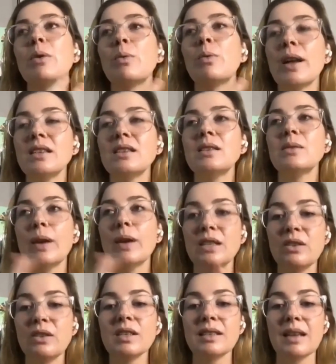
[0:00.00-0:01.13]
But once
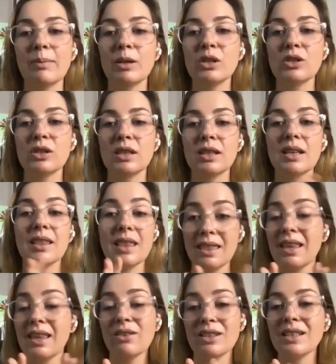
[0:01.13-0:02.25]
you've established
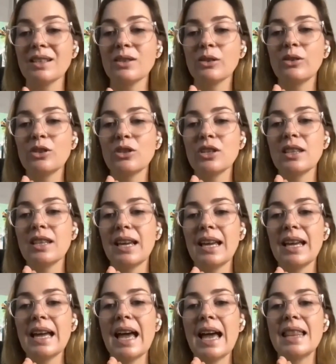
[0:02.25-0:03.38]
that there is a solution
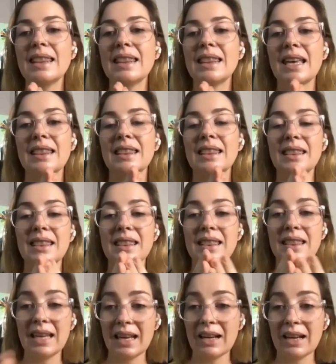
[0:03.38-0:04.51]
there and that
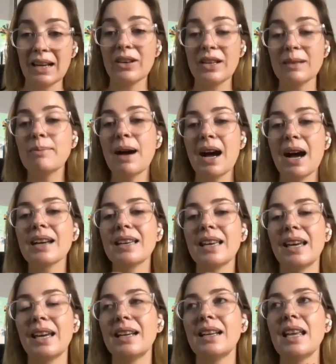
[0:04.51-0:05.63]
there is a
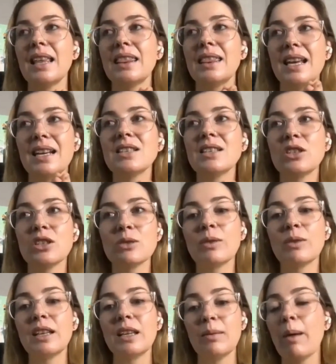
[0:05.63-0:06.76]
market, then it's
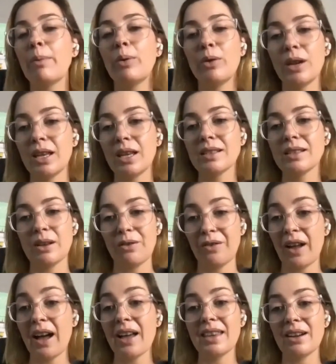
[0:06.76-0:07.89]
just really about putting yourself
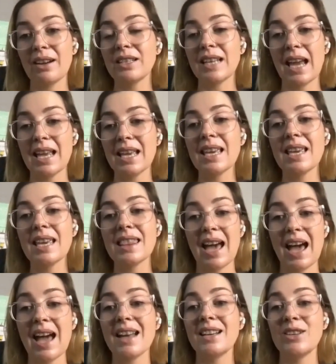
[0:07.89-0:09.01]
out there and taking
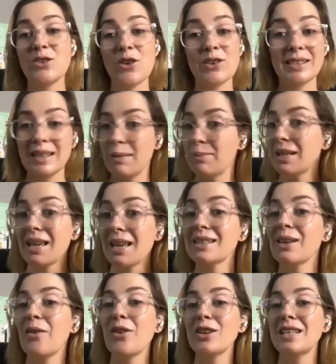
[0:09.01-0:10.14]
that, you know, step to get
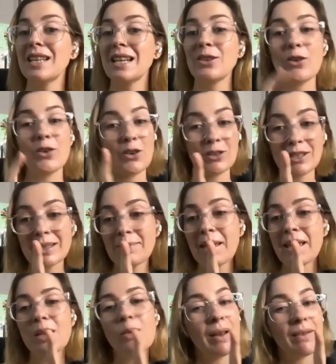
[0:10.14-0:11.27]
yourself on TikTok, not just
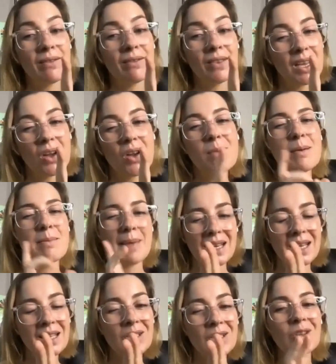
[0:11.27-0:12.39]
making one video, but
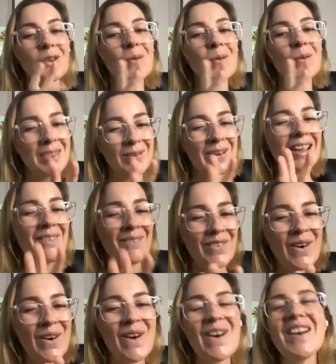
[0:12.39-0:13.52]
making 2 and 3 and
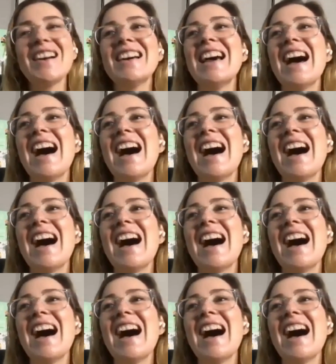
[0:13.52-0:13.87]
4.